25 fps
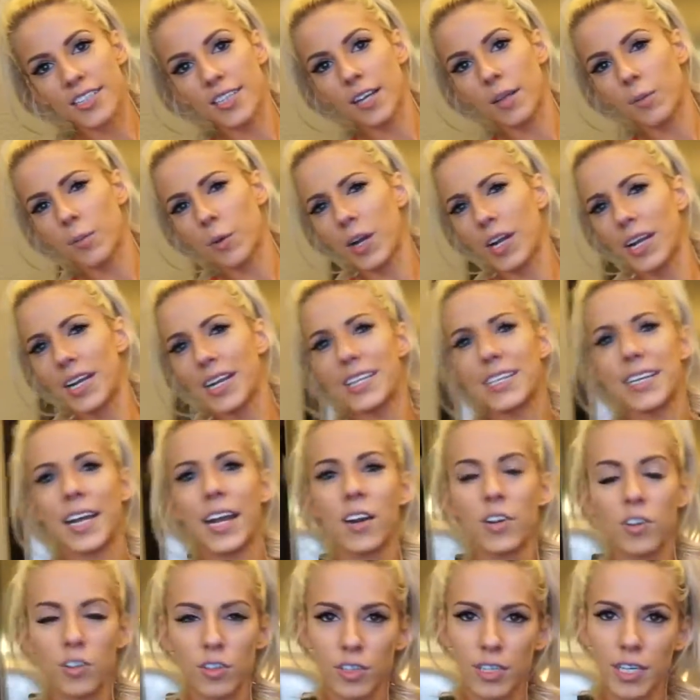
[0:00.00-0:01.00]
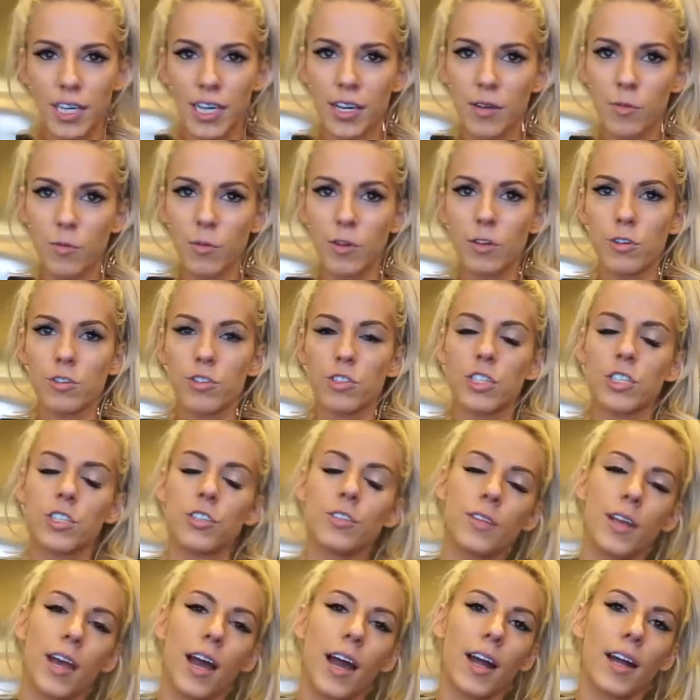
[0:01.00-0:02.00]
celebrated a day early. We usually
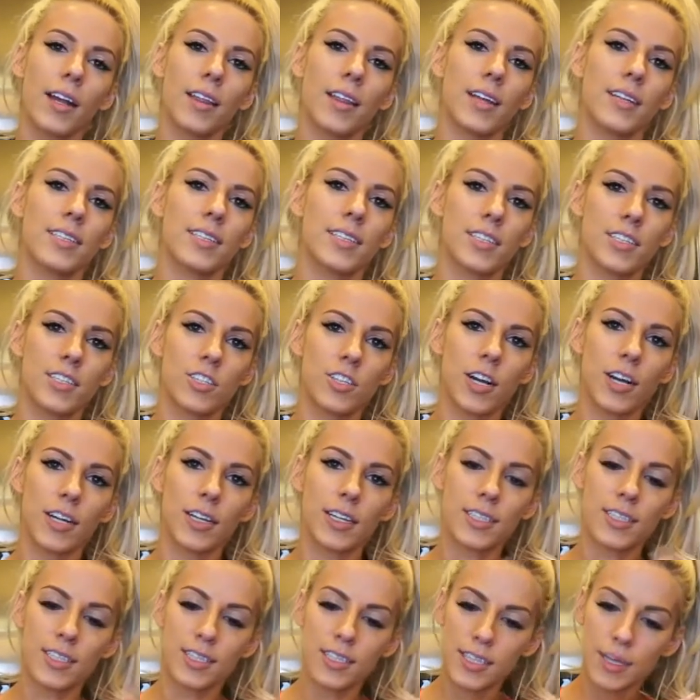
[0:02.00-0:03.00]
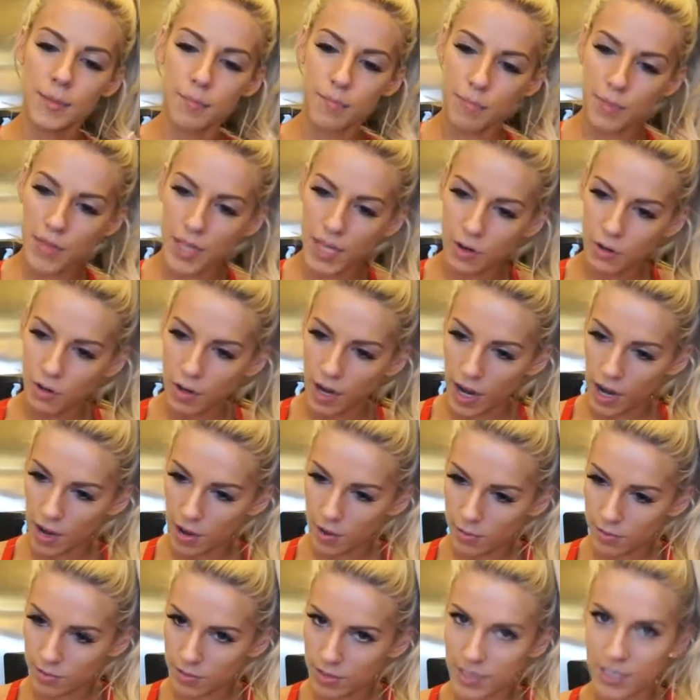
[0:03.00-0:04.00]
do that. I like to try to skip the
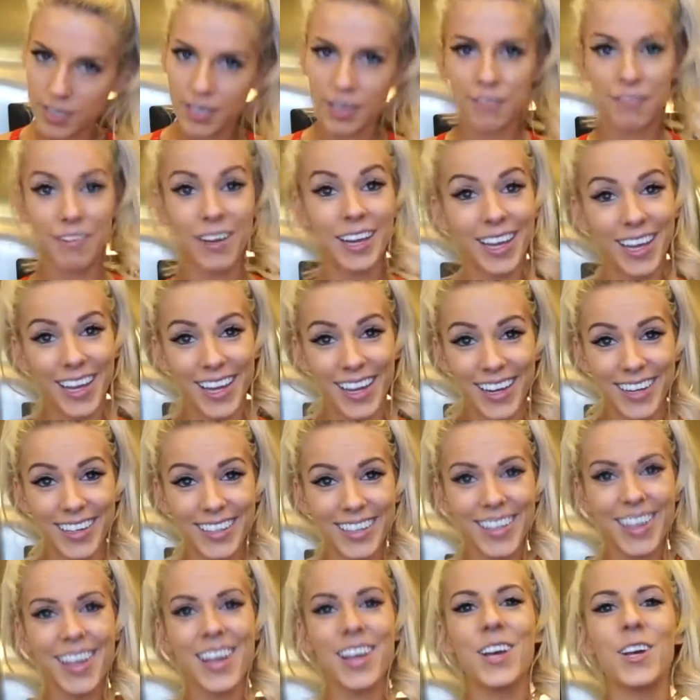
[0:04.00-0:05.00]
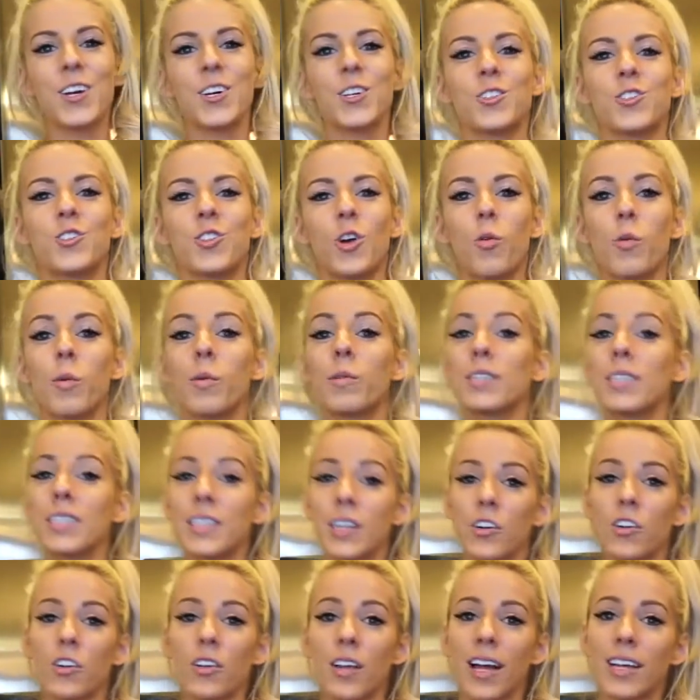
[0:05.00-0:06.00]
crowds if I can. So we went to
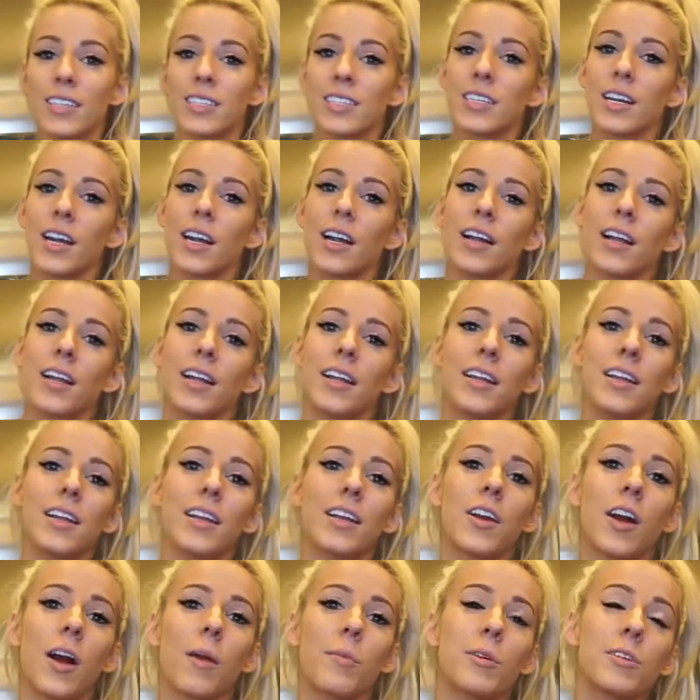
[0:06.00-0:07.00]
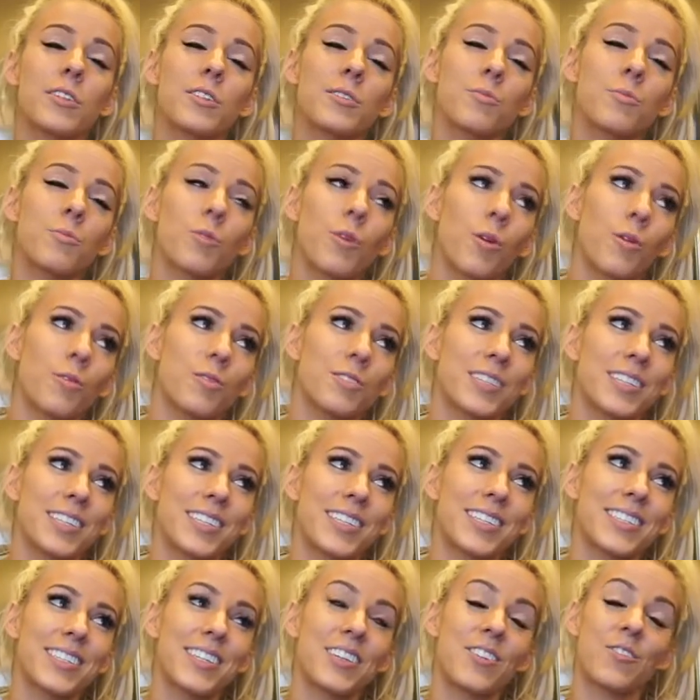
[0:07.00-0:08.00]
dinner last night and he got me some
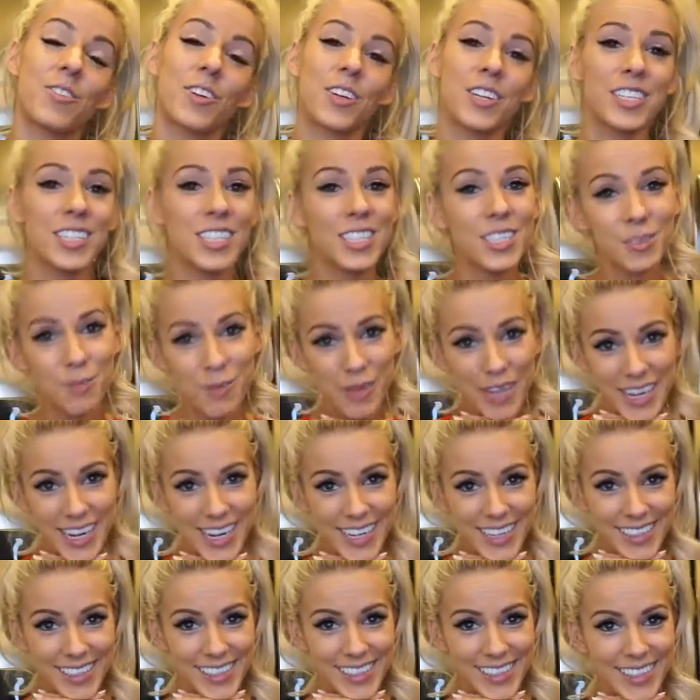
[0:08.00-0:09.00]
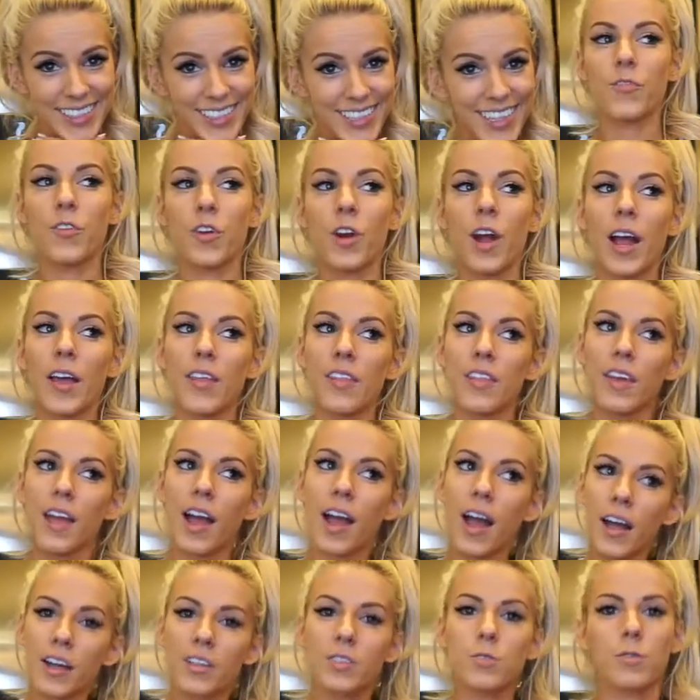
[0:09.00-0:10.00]
roses. He's very sweet. For the
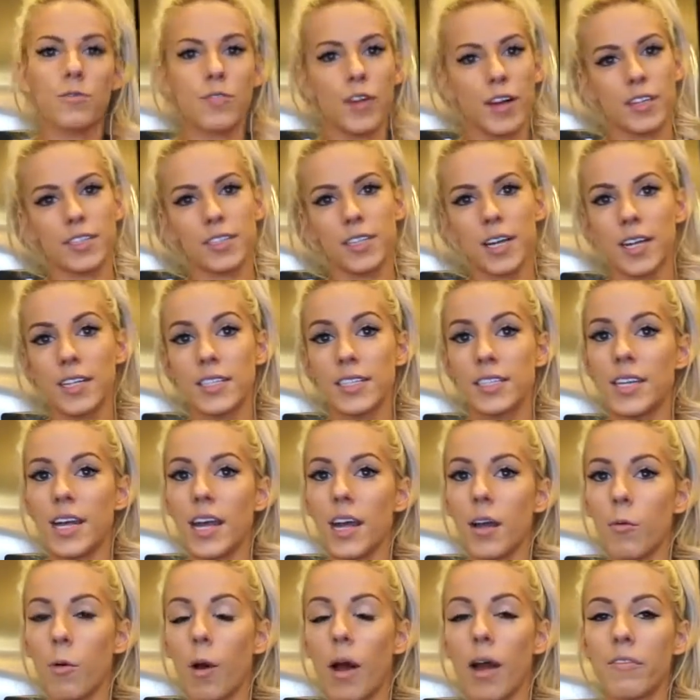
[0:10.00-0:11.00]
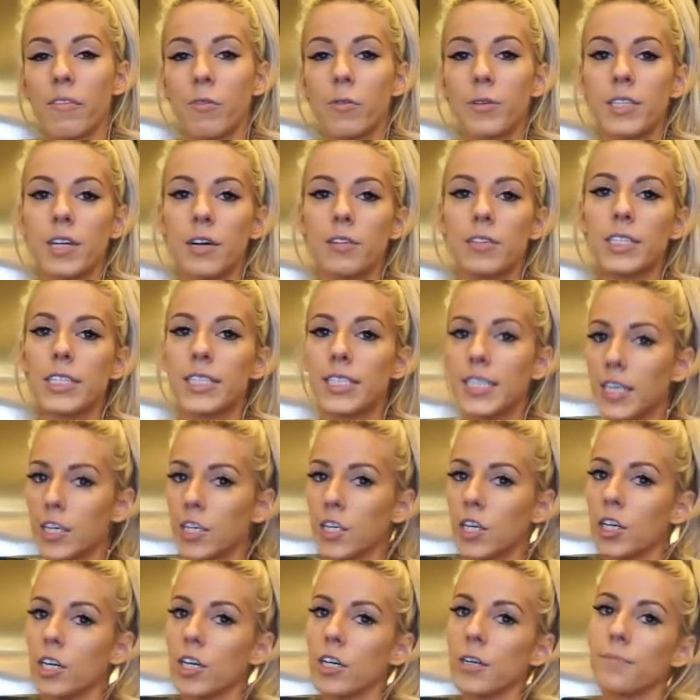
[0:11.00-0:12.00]
actual Valentine's Day, while everyone's out to
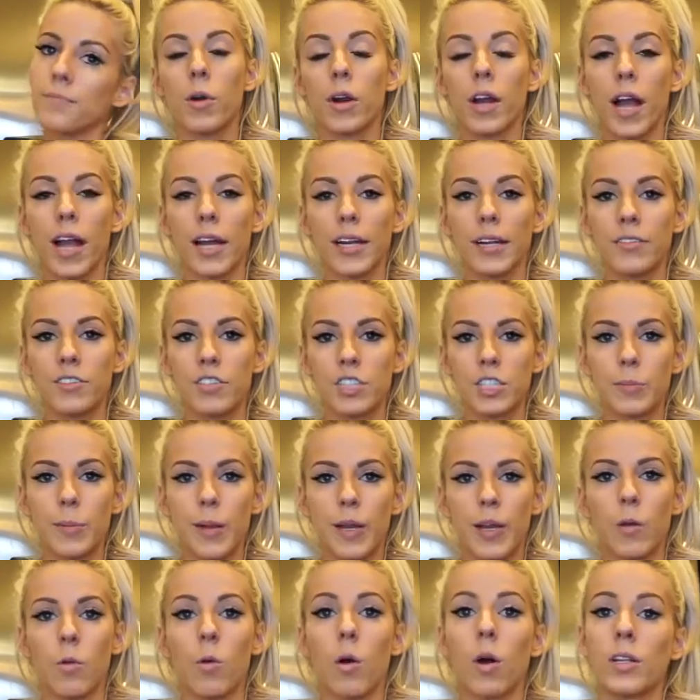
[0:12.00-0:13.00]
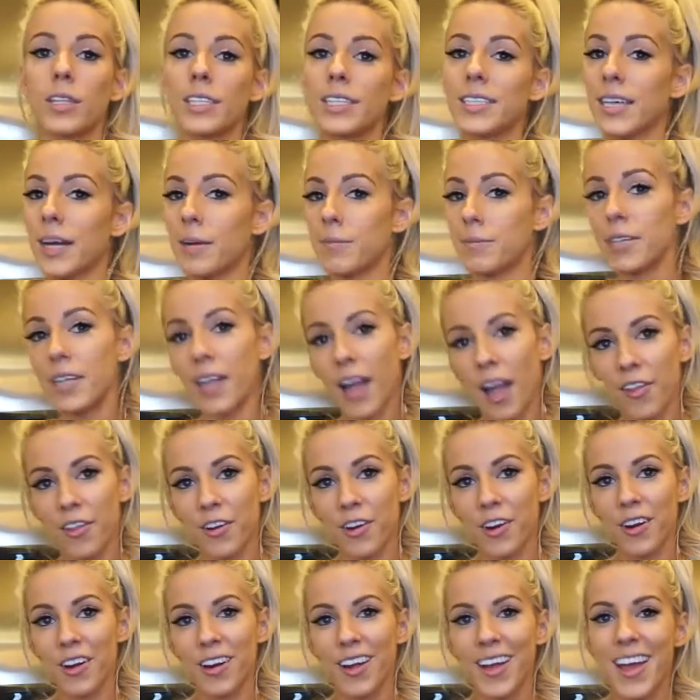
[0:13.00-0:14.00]
dinner, we're kind of just spending quality time
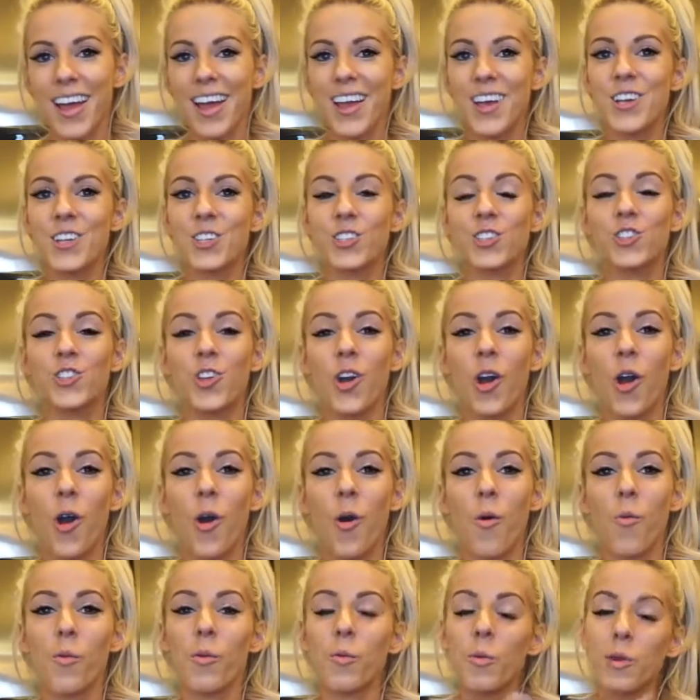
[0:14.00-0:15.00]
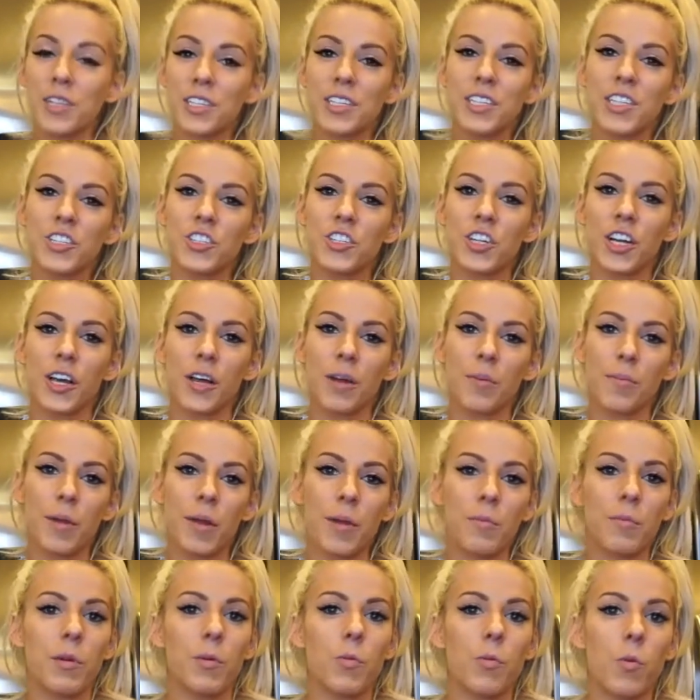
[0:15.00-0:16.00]
together. So we went to the gym
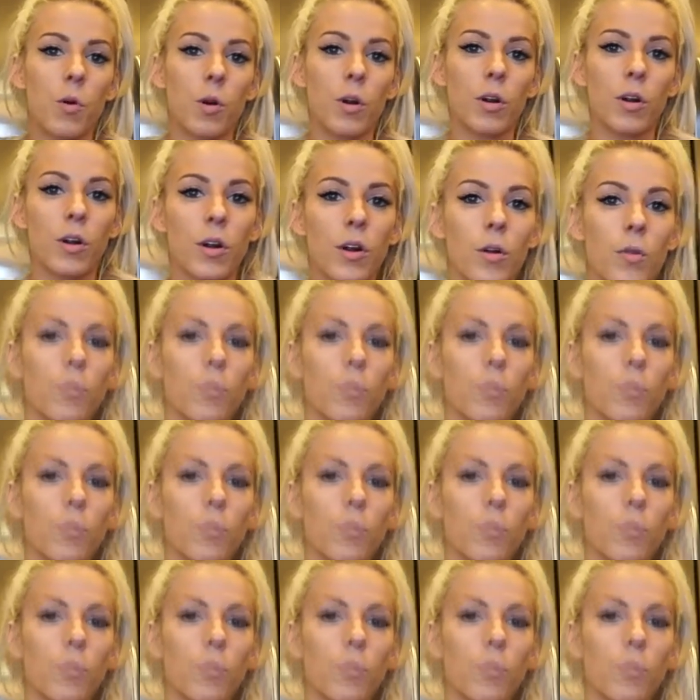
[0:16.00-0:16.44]
and we wore